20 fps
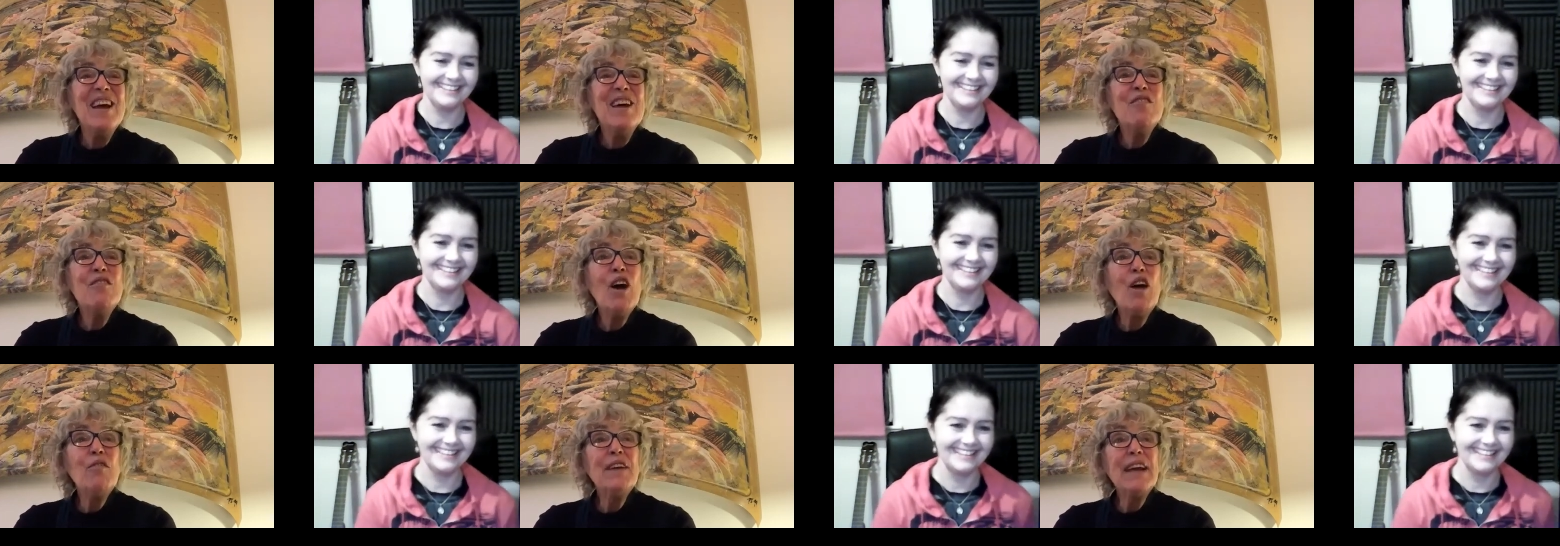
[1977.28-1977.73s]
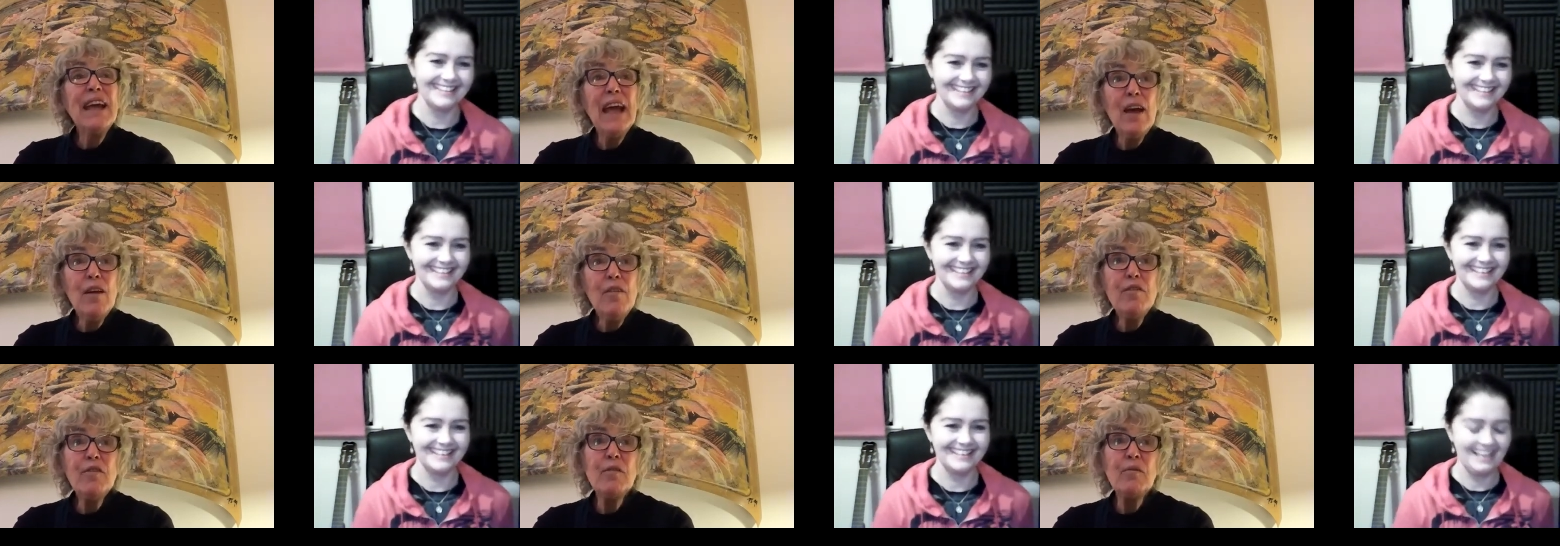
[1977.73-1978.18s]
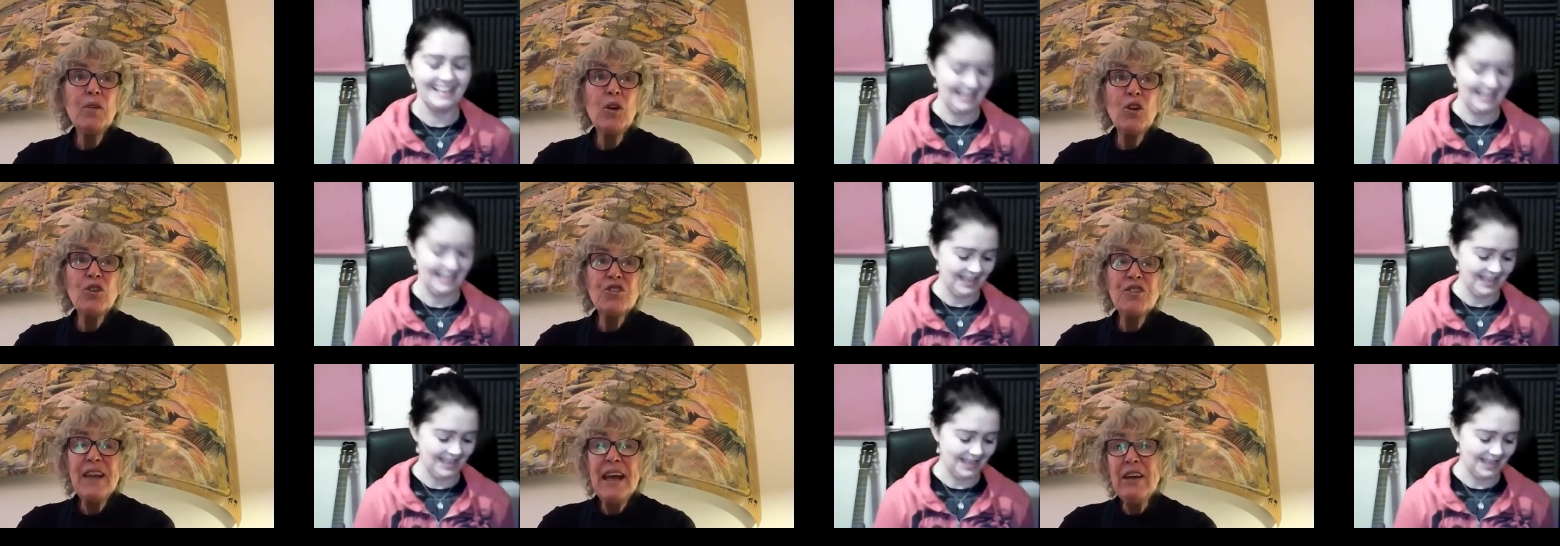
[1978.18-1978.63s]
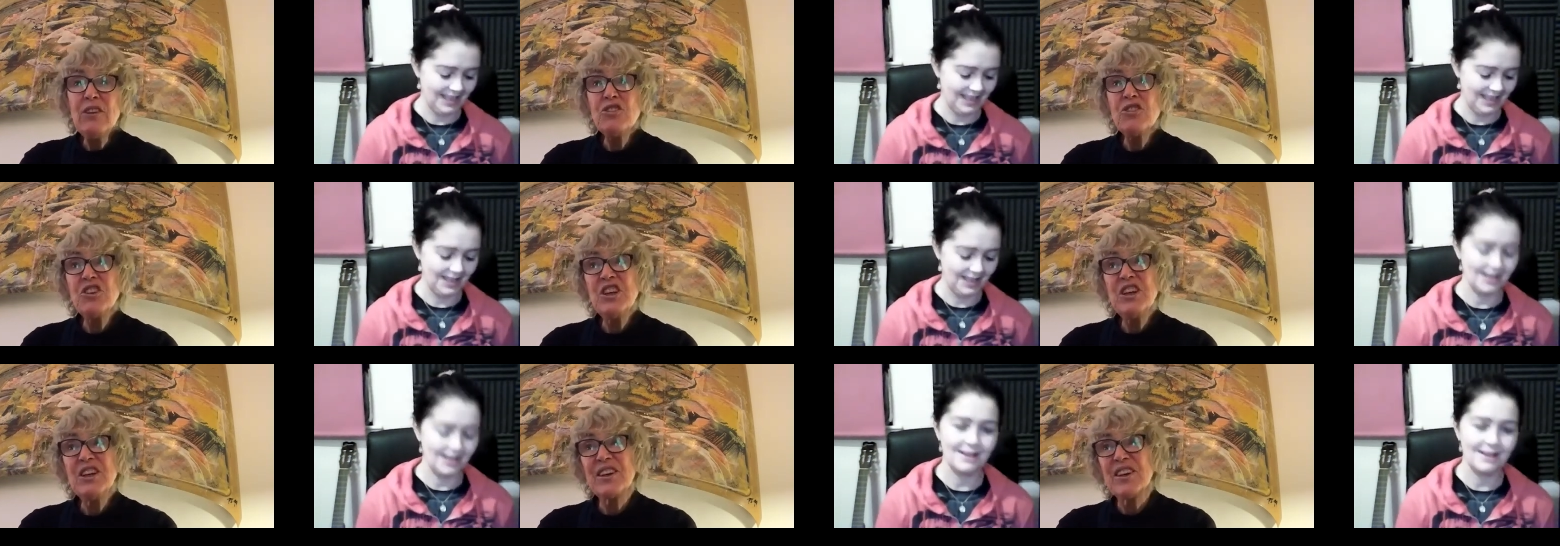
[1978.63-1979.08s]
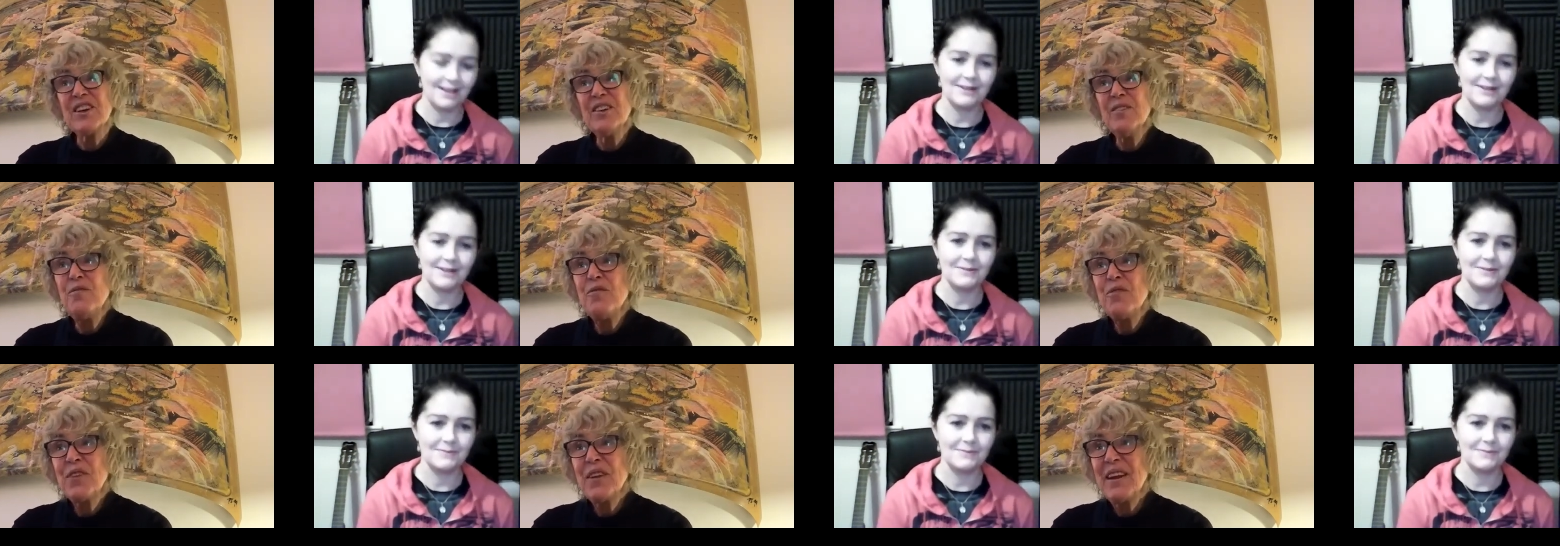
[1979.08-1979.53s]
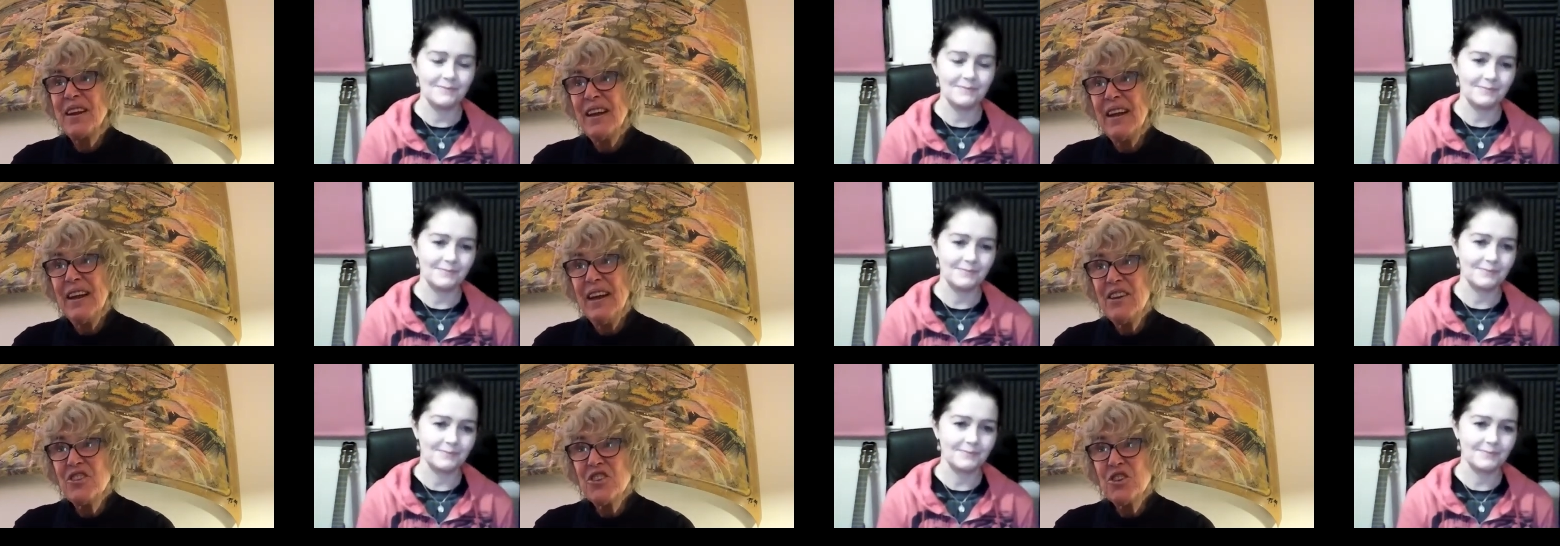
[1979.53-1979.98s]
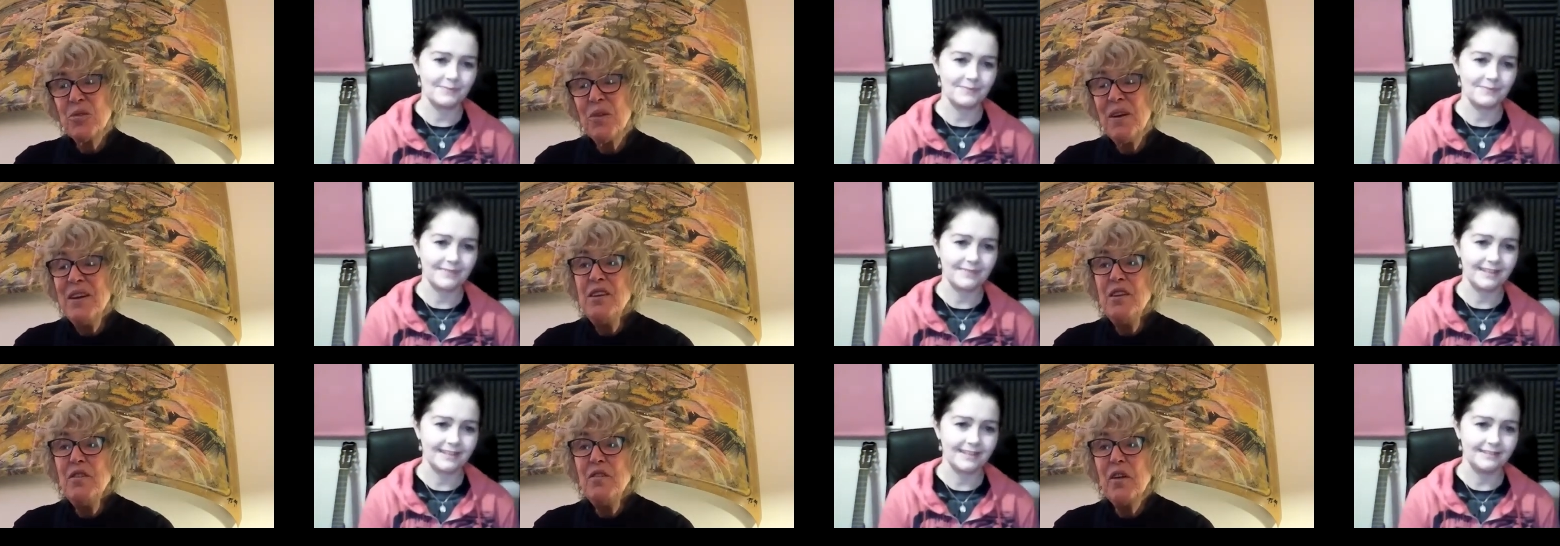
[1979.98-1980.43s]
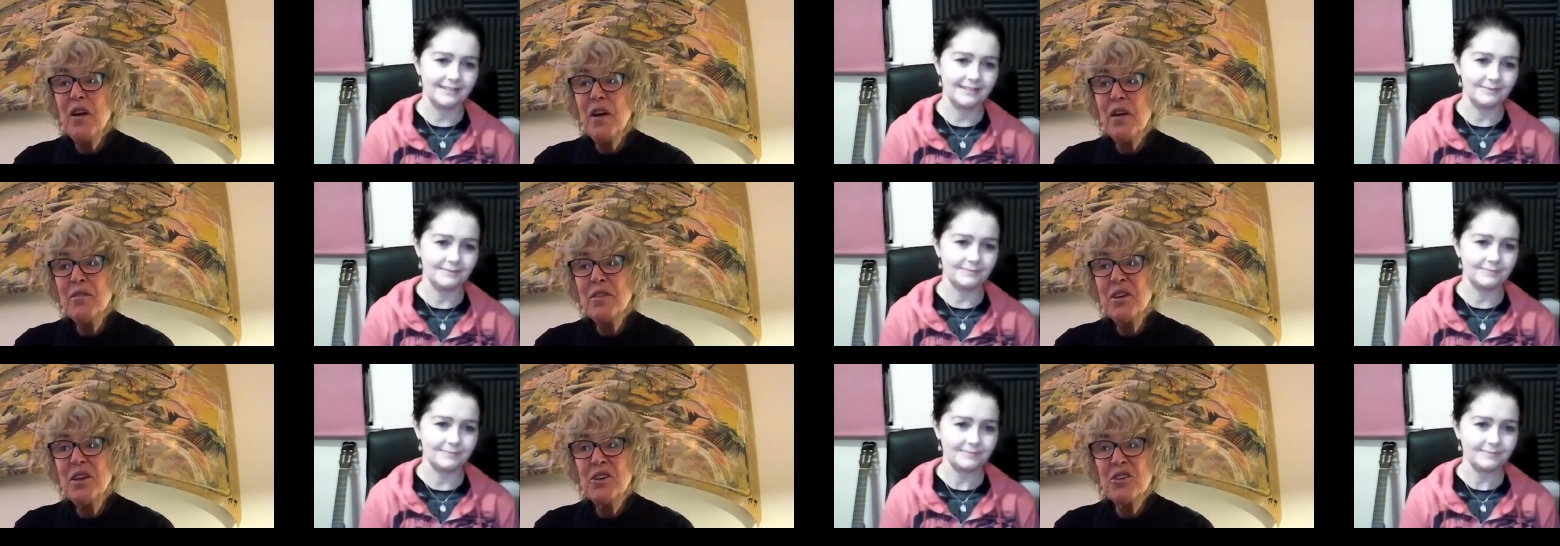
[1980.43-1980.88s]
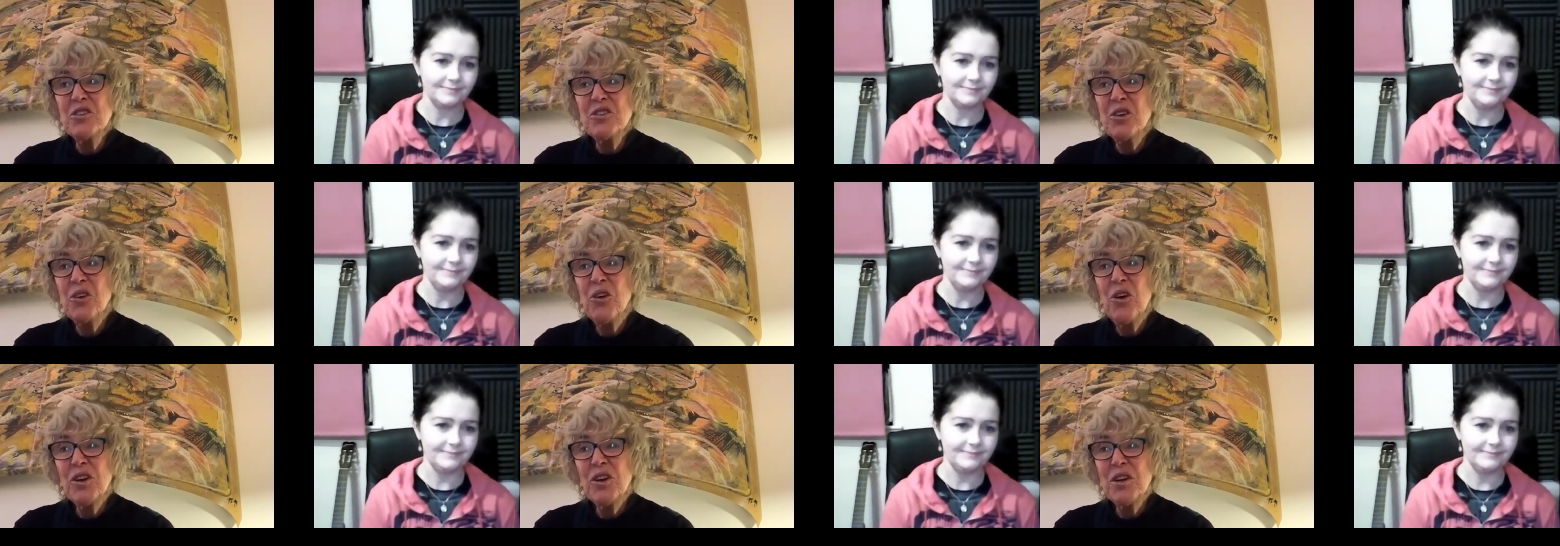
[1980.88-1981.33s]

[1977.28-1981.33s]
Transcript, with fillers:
Speaker 1: well, we have, because next year, it's 25 years ago